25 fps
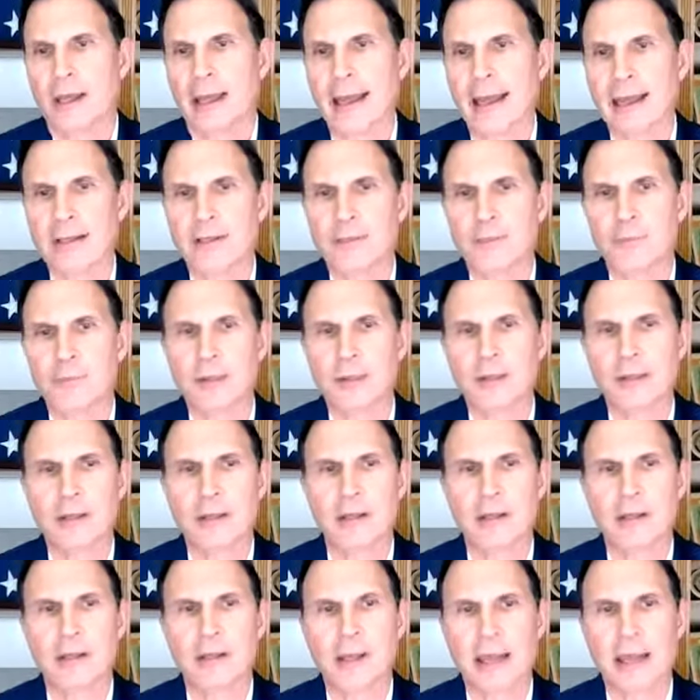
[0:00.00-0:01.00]
at
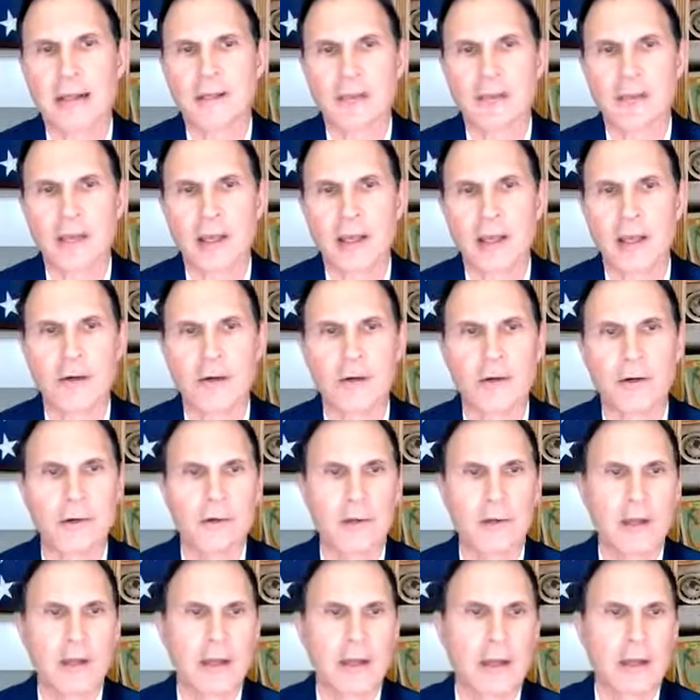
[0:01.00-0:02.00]
speed, at
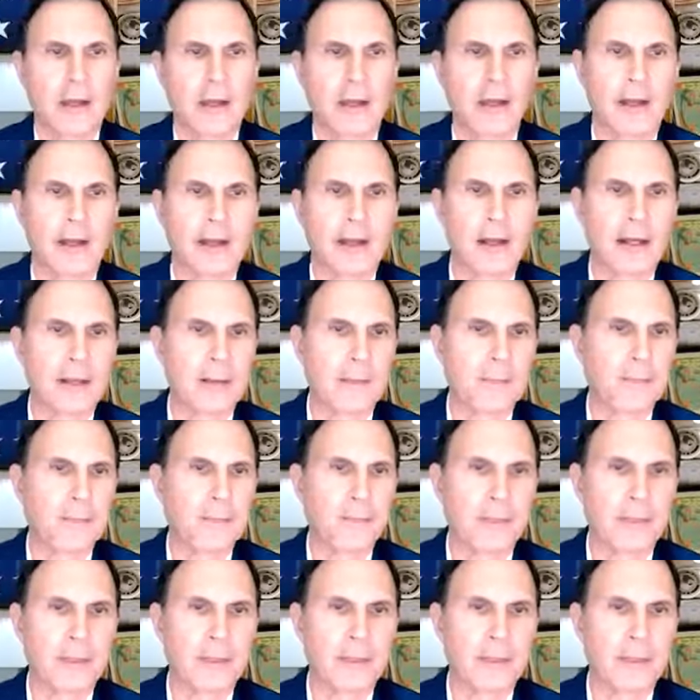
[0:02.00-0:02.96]
scale, um,